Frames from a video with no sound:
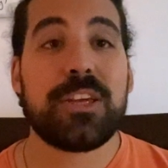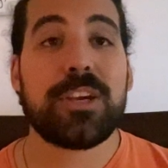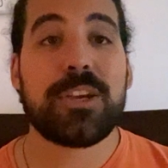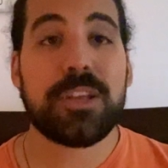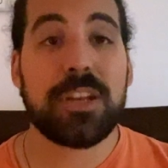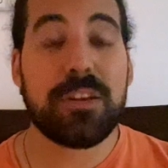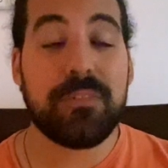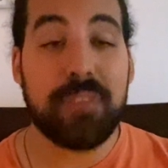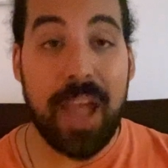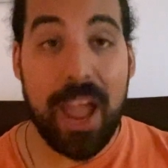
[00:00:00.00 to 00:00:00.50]
it
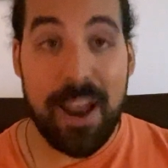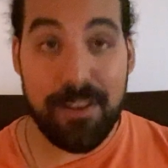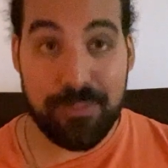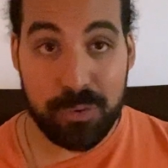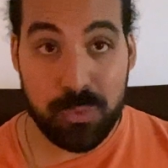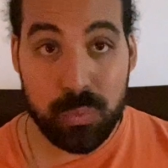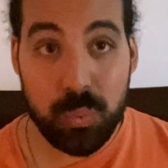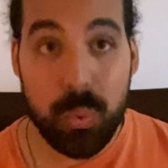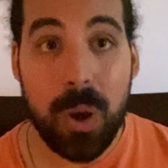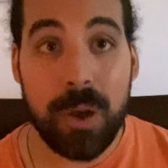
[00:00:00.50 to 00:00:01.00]
could have
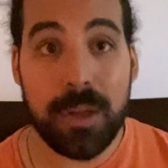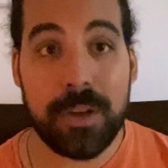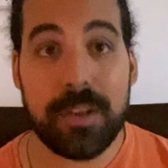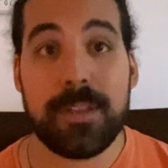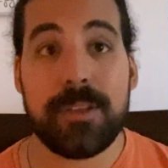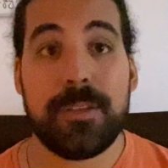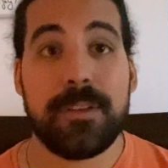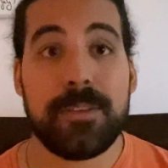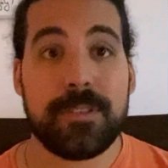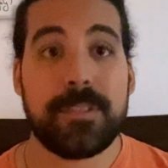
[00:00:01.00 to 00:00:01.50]
ever wanted